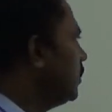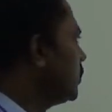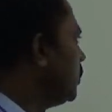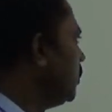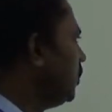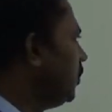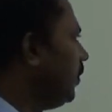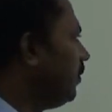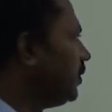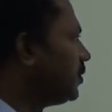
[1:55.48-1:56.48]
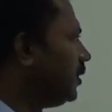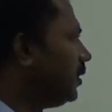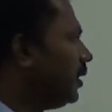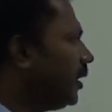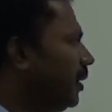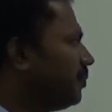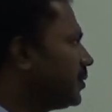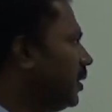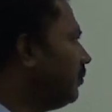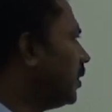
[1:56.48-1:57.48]
So when we see the types
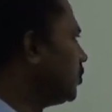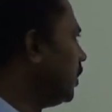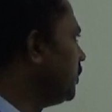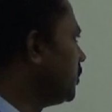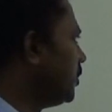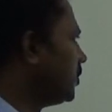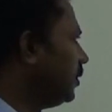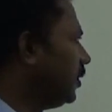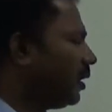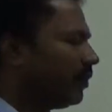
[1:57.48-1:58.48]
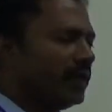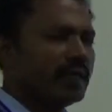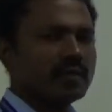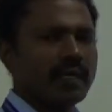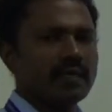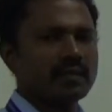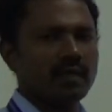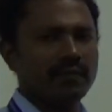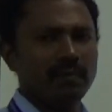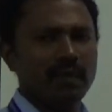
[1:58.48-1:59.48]
of virtualization, there are various kinds
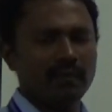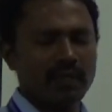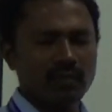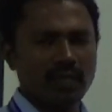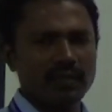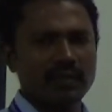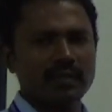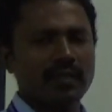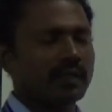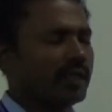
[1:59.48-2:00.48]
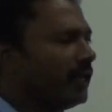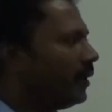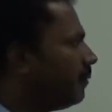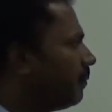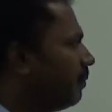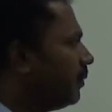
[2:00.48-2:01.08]
of virtualizations are there.